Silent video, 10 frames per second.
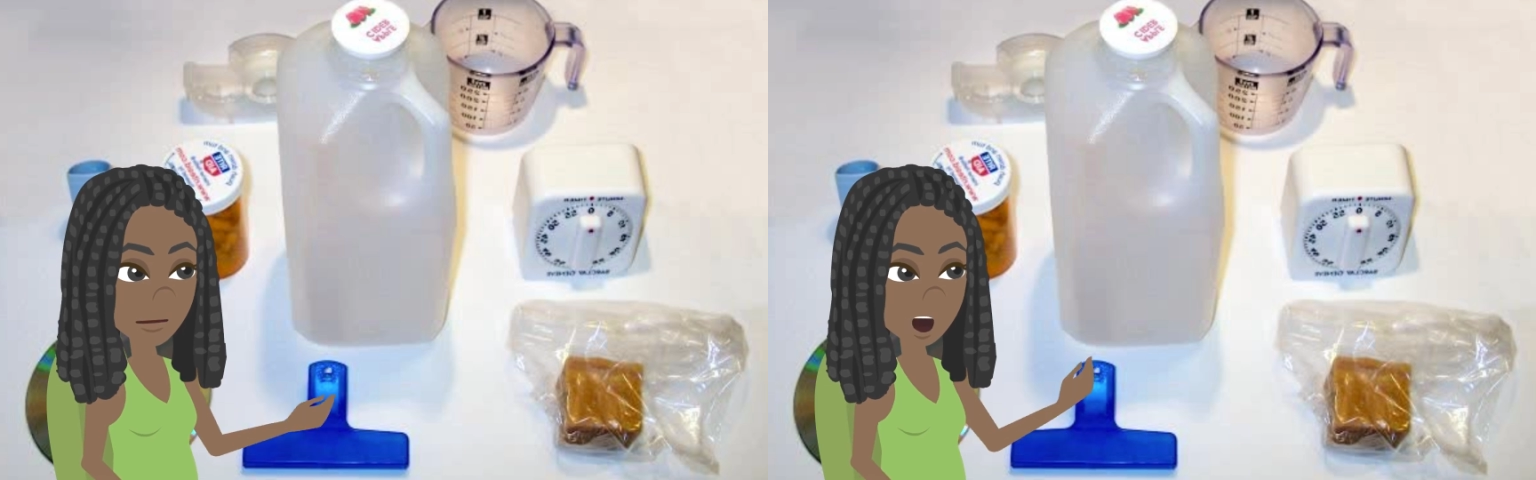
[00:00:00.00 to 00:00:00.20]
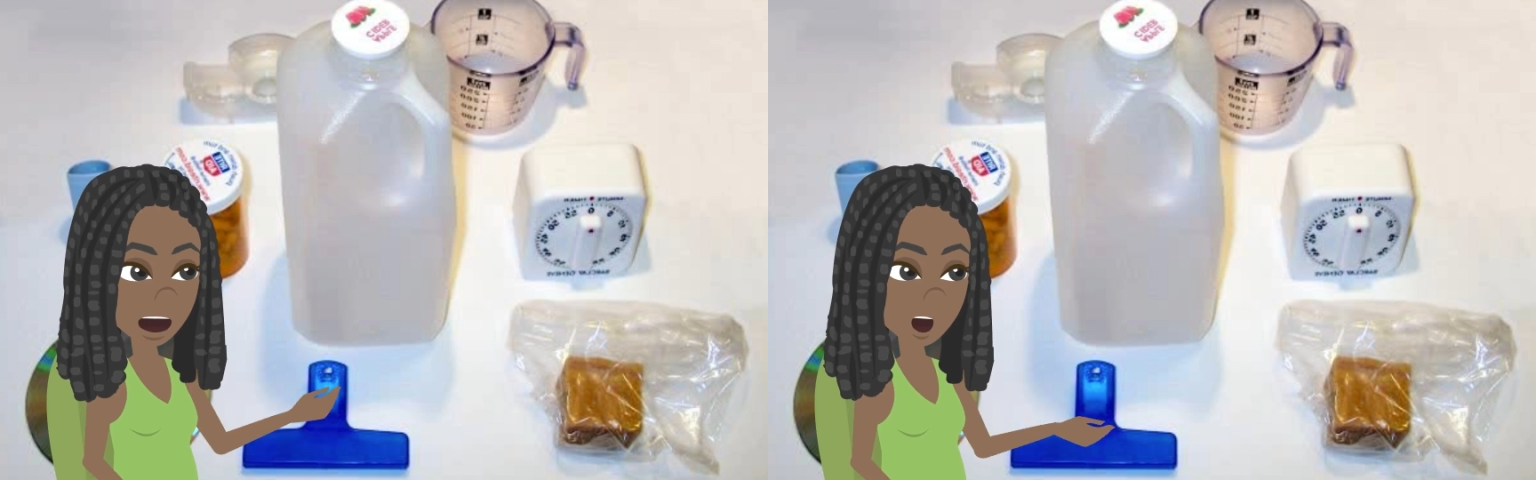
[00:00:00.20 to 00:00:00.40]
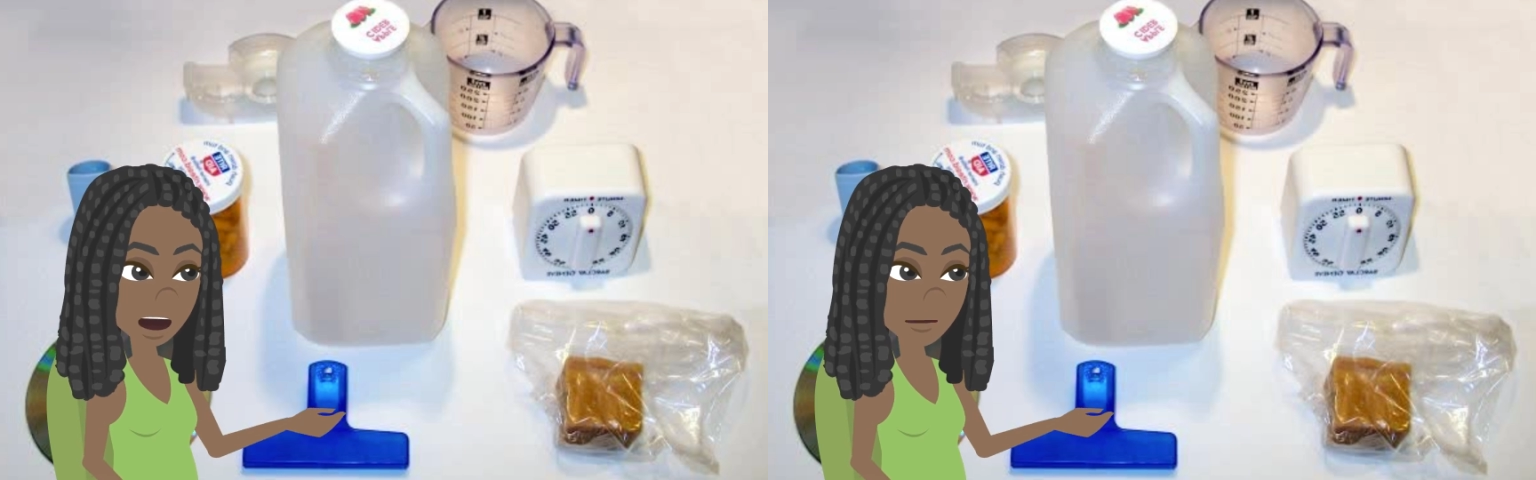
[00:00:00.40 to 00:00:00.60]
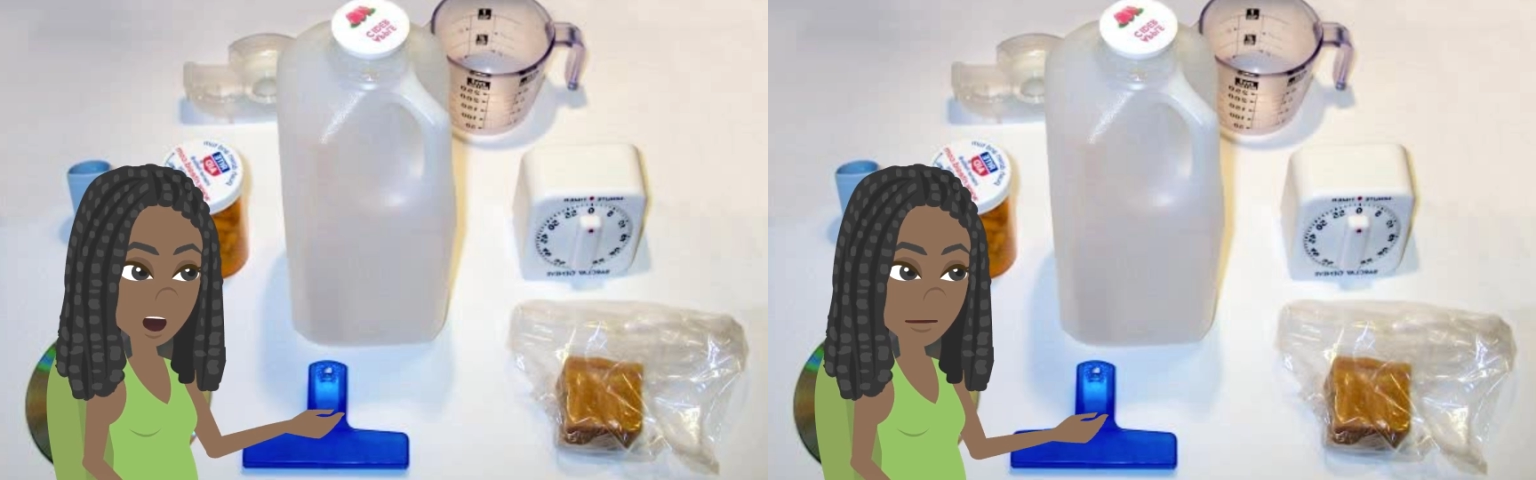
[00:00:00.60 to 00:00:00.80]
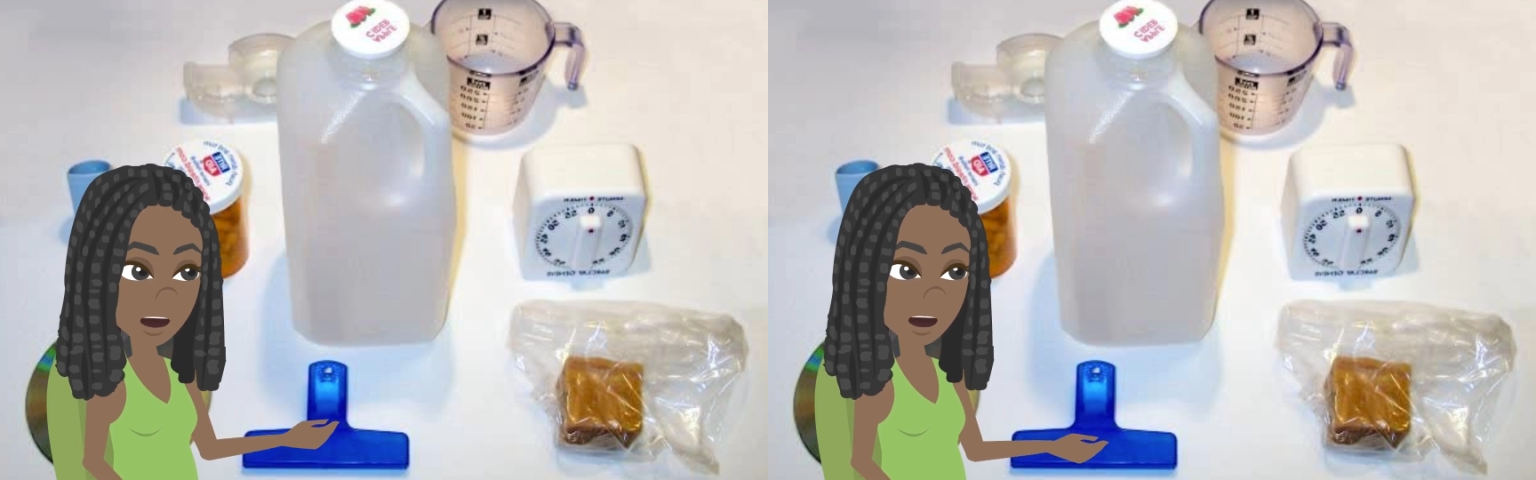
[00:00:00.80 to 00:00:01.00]
and even
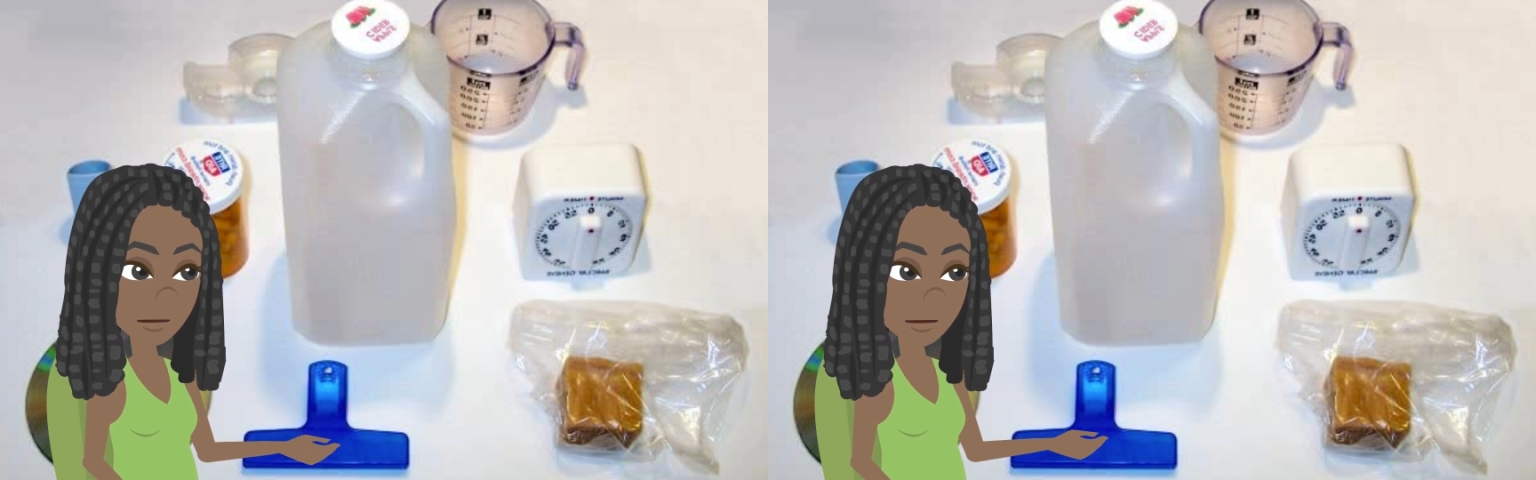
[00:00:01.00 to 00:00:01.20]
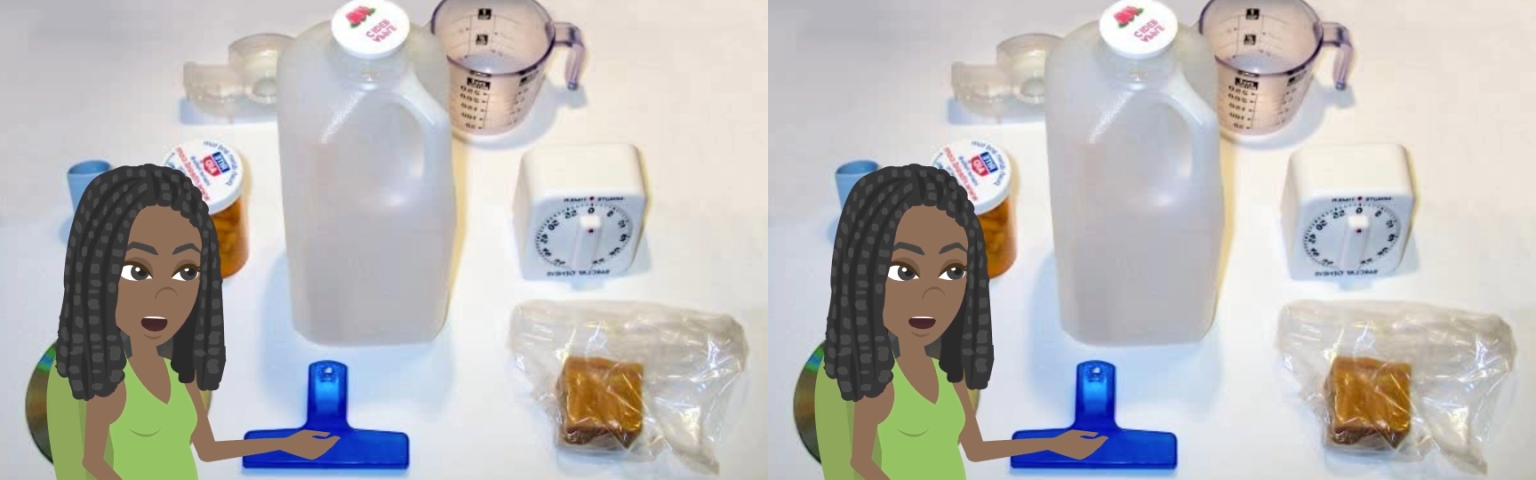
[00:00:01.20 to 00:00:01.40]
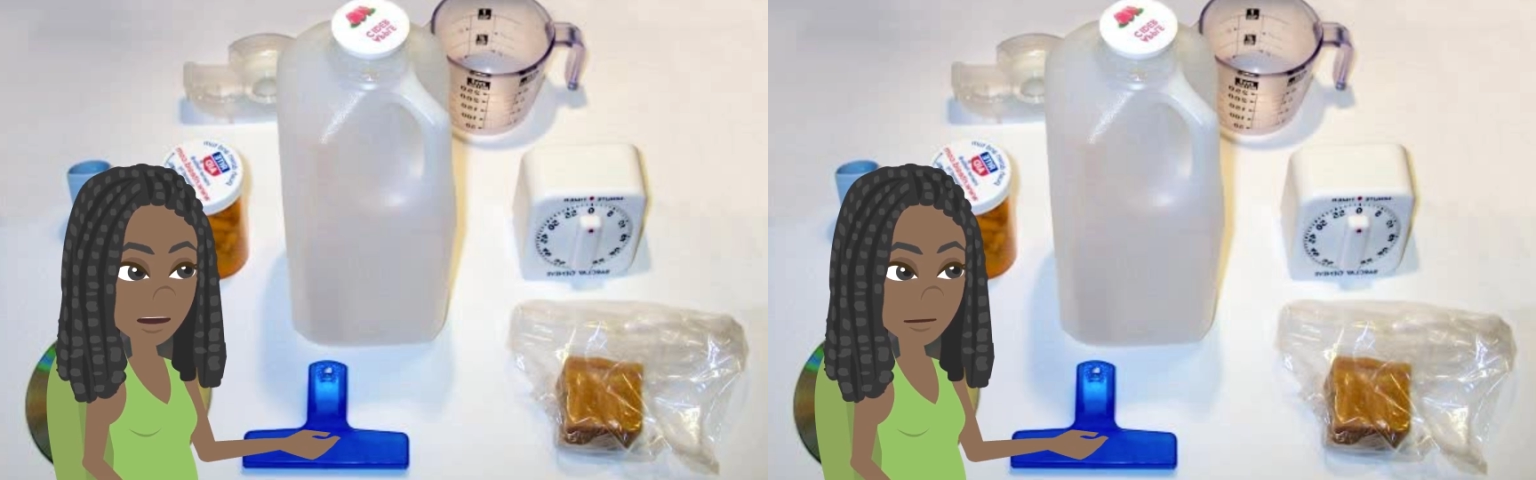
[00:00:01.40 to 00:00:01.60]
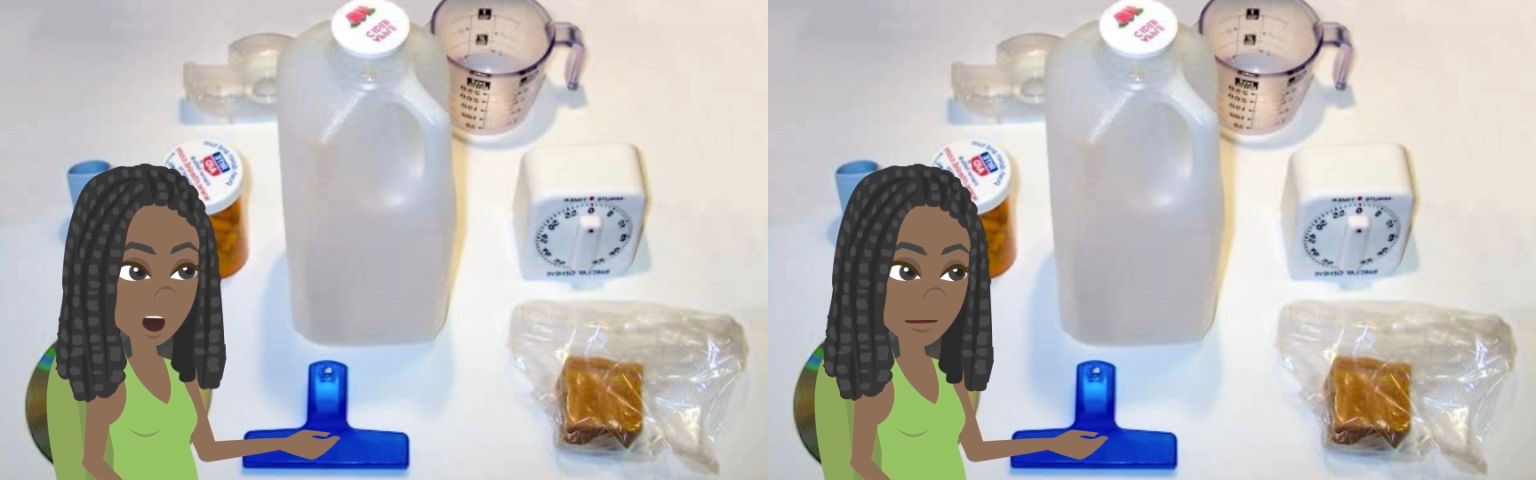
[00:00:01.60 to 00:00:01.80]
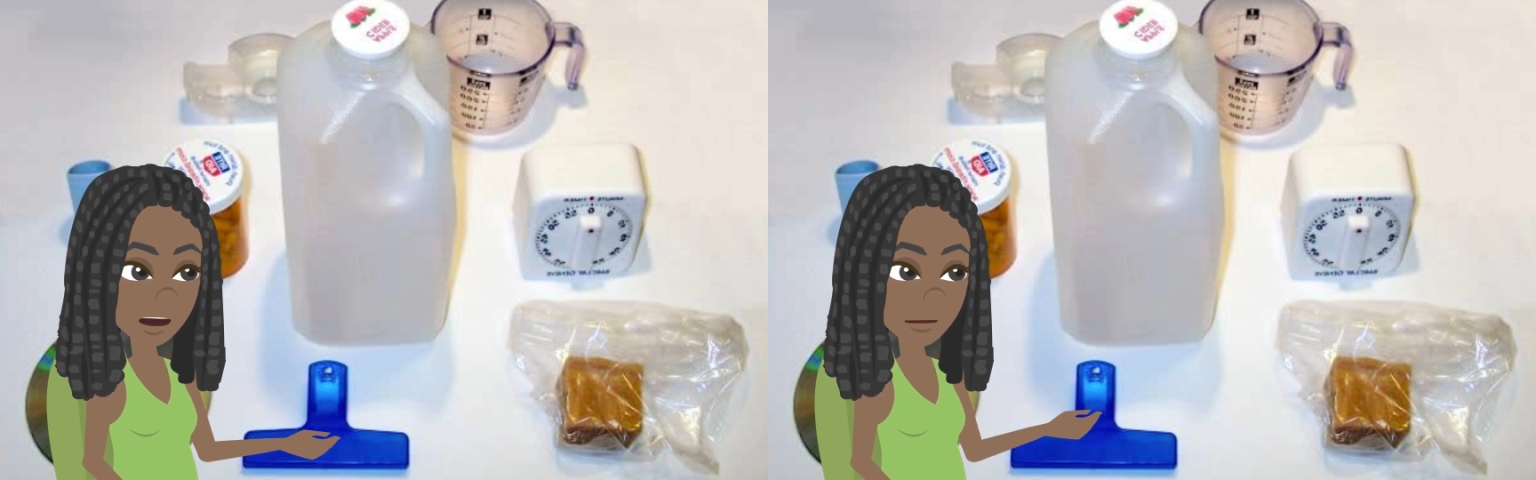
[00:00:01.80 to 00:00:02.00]
car parts are made of
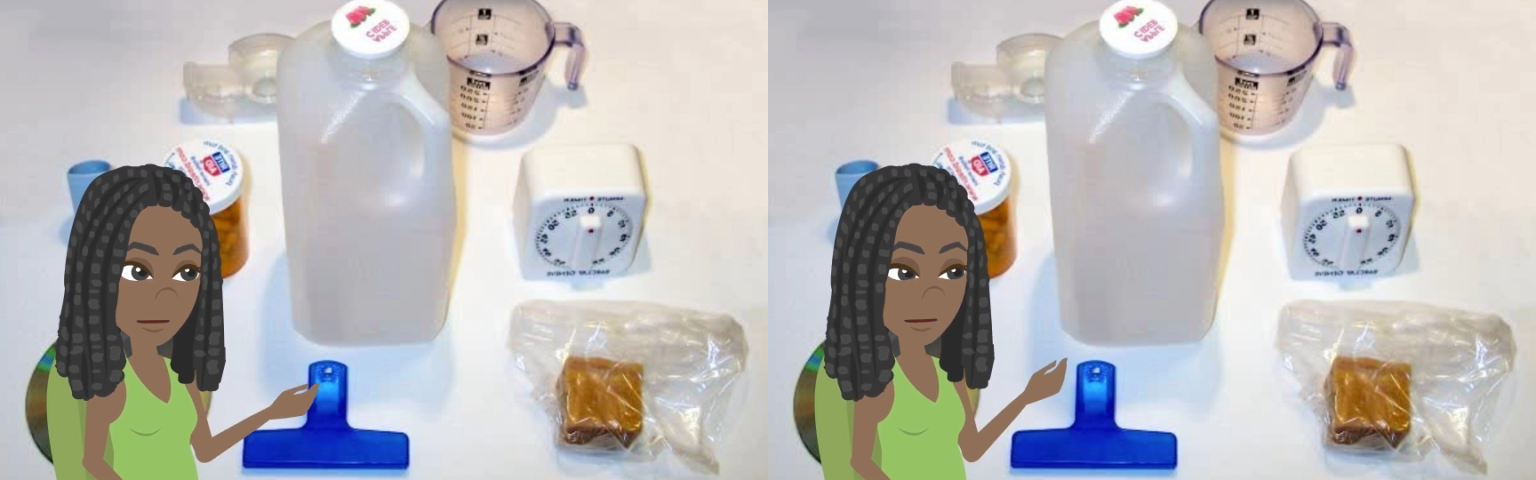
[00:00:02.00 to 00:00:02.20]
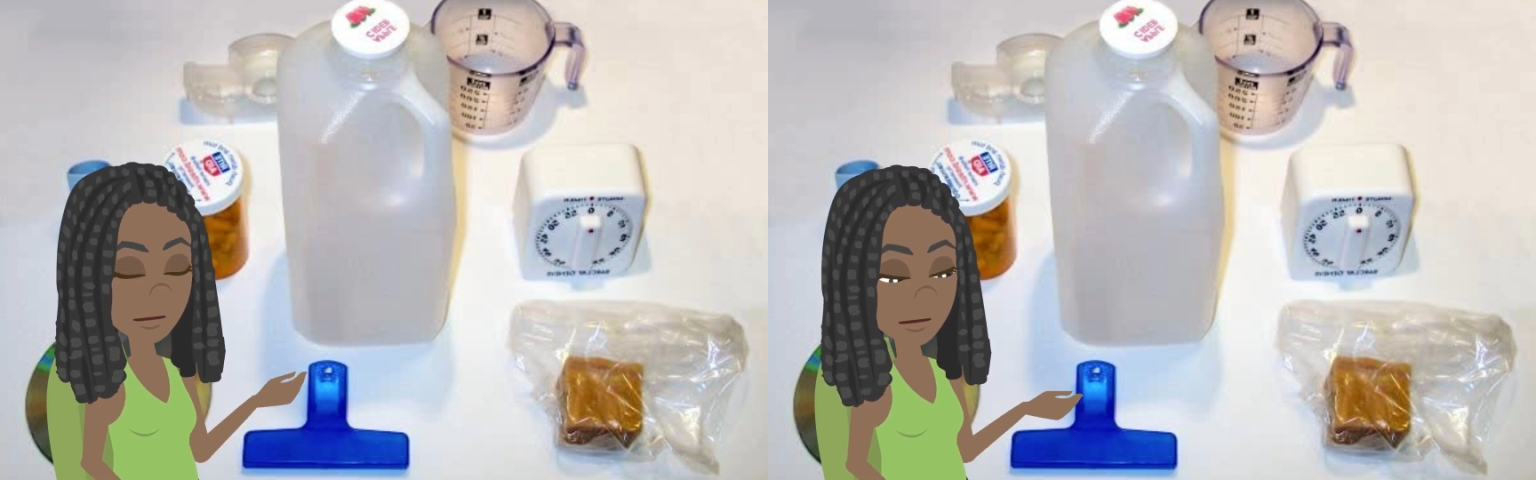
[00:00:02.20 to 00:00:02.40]
plastic.